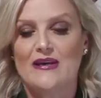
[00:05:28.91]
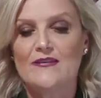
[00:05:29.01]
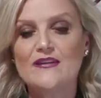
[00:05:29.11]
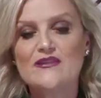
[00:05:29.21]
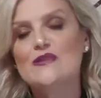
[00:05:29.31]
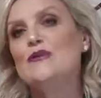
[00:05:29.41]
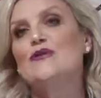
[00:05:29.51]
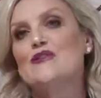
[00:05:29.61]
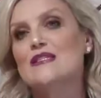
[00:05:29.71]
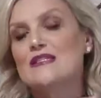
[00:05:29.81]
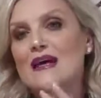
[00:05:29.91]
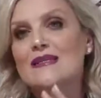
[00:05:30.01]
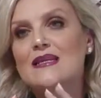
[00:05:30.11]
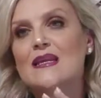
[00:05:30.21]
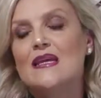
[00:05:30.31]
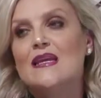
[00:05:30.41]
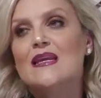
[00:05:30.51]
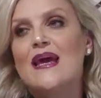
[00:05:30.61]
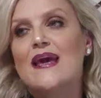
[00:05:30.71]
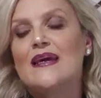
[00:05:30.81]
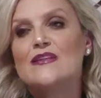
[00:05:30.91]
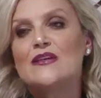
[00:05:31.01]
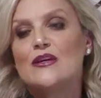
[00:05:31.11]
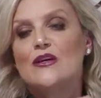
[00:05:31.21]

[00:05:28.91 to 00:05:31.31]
And that's just because the sun's hitting it and